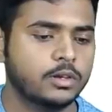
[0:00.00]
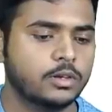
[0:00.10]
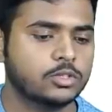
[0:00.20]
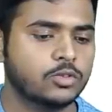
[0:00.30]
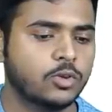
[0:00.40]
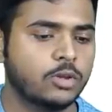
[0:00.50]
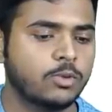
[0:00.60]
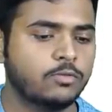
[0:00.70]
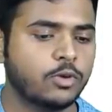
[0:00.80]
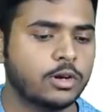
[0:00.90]
So volume
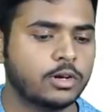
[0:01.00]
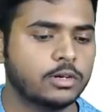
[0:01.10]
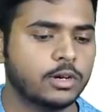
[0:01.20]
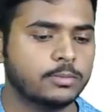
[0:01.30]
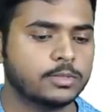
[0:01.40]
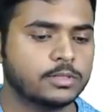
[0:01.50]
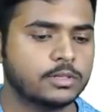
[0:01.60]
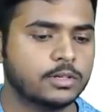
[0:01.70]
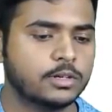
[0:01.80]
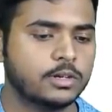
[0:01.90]
of water comes
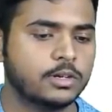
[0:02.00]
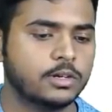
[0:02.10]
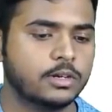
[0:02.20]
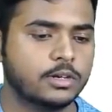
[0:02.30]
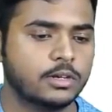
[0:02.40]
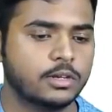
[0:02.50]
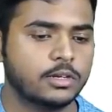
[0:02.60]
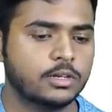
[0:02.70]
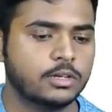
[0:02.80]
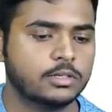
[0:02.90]

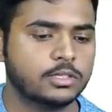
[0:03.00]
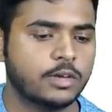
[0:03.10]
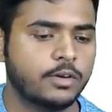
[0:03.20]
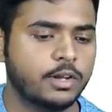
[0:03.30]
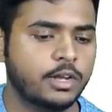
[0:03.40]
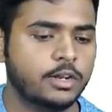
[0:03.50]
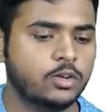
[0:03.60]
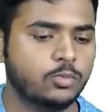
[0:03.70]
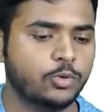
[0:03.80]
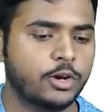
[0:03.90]
70 into
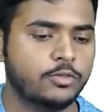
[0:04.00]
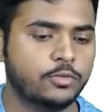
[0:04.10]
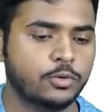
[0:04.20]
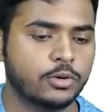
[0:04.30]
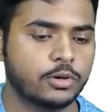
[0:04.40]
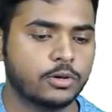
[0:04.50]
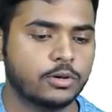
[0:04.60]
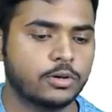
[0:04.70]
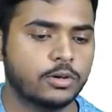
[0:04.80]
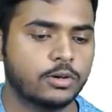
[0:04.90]
0.4,
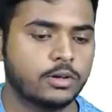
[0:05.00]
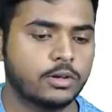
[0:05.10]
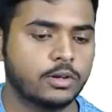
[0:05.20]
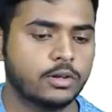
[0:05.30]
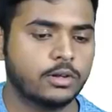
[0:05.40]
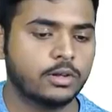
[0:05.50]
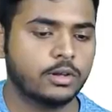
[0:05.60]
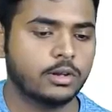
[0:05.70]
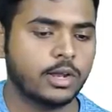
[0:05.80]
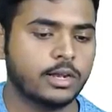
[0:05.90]

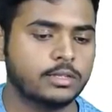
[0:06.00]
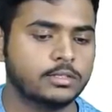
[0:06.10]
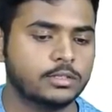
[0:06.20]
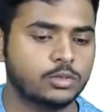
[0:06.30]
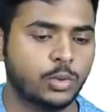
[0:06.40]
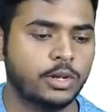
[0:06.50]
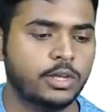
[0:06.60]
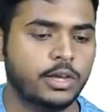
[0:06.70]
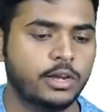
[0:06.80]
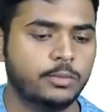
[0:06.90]
that is
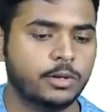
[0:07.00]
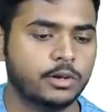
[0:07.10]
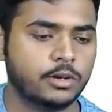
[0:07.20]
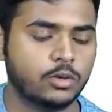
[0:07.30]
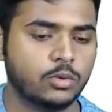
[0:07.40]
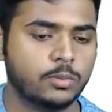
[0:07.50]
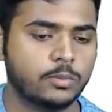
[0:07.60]
28 meter cube.